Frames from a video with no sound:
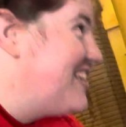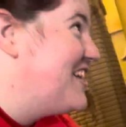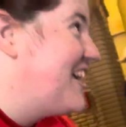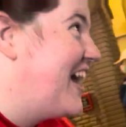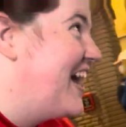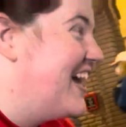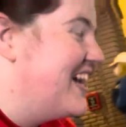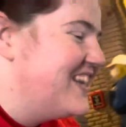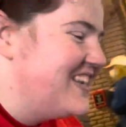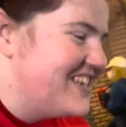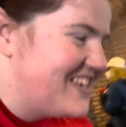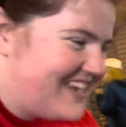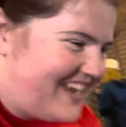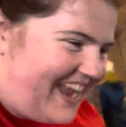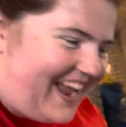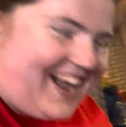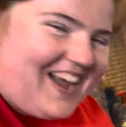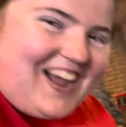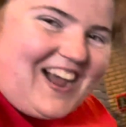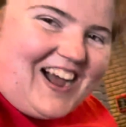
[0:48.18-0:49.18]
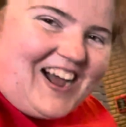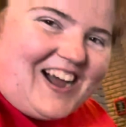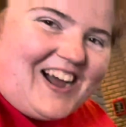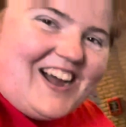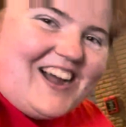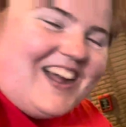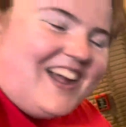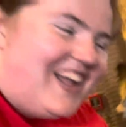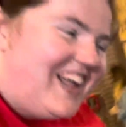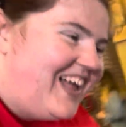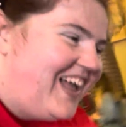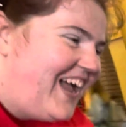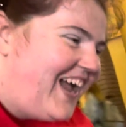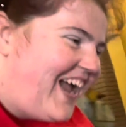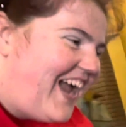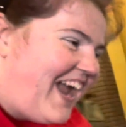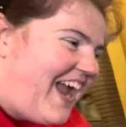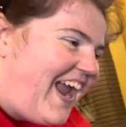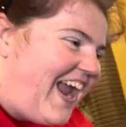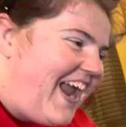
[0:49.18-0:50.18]
change, yeah.
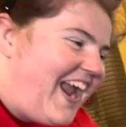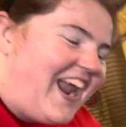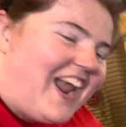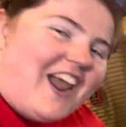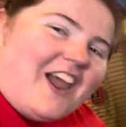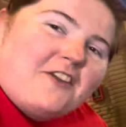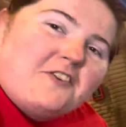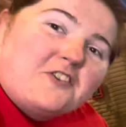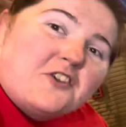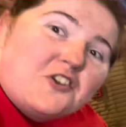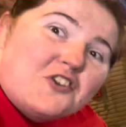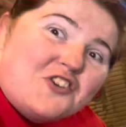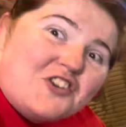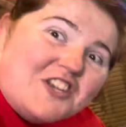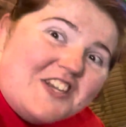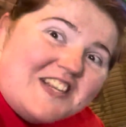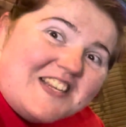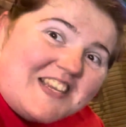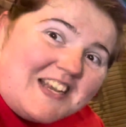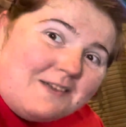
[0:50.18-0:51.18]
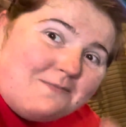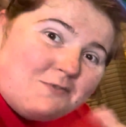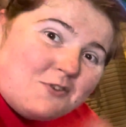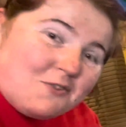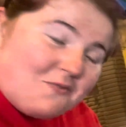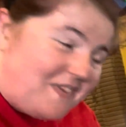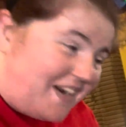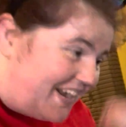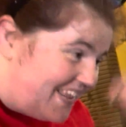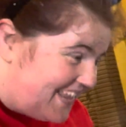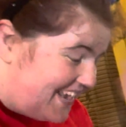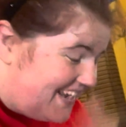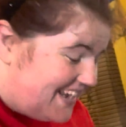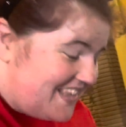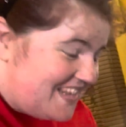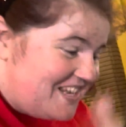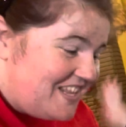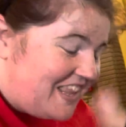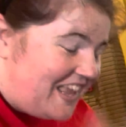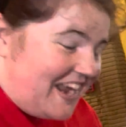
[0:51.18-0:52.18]
And she seemed to really
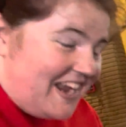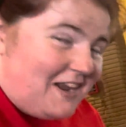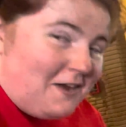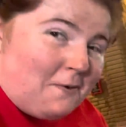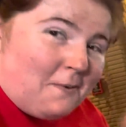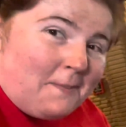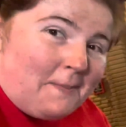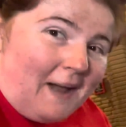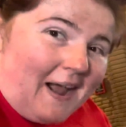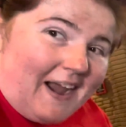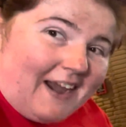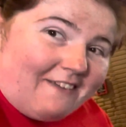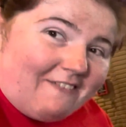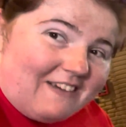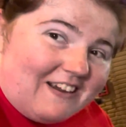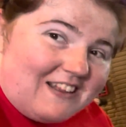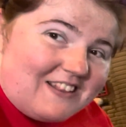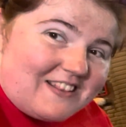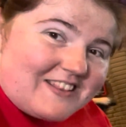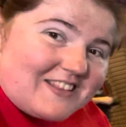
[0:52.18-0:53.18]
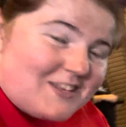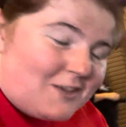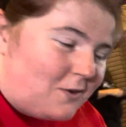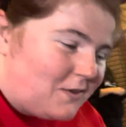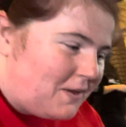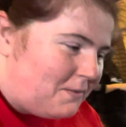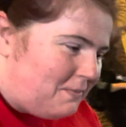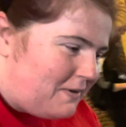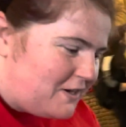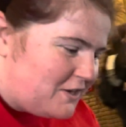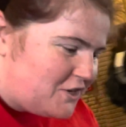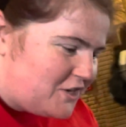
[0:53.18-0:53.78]
like pirates. The only part